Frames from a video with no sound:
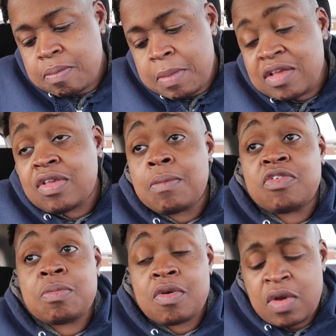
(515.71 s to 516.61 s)
My something
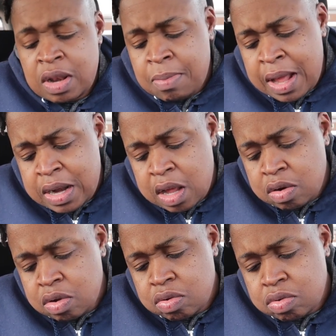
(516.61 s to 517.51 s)
should be ready by
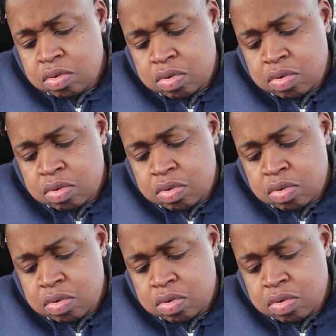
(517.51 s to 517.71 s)
now, no?